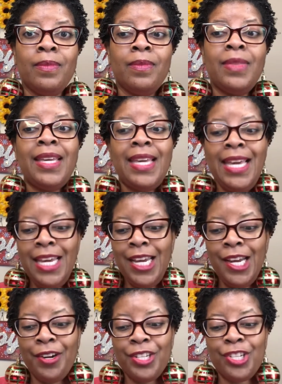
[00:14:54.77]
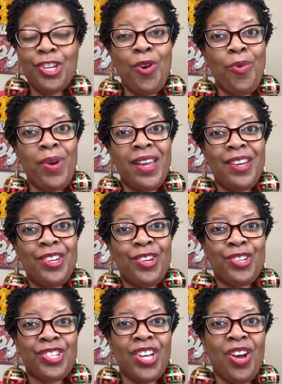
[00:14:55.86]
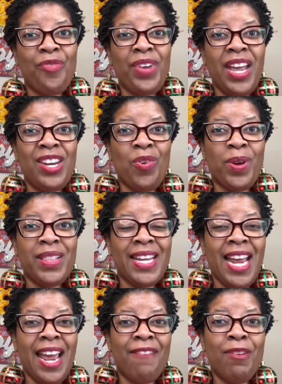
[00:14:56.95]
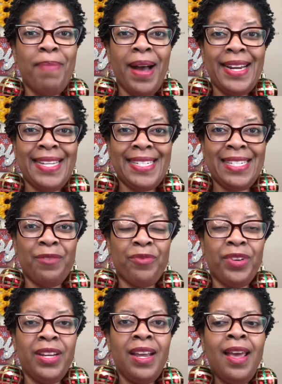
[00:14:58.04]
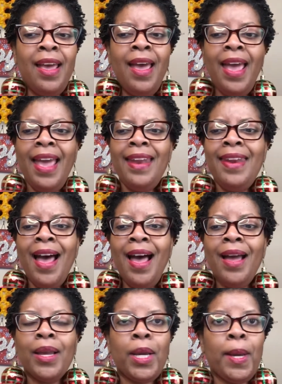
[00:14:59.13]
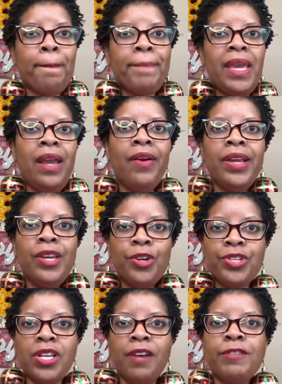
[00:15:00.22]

The key here is knowing yourself and knowing that everybody is different and not comparing yourself